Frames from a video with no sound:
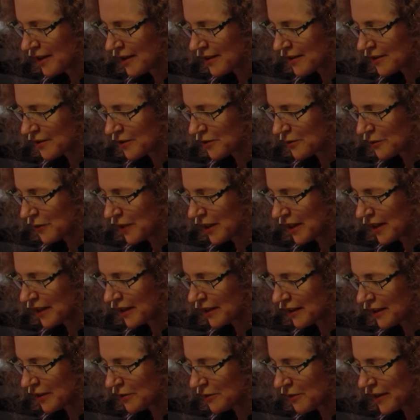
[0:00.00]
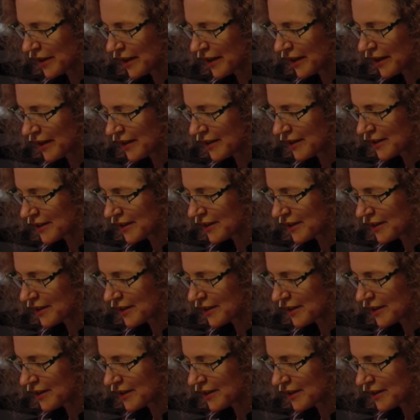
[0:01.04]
So immediately when I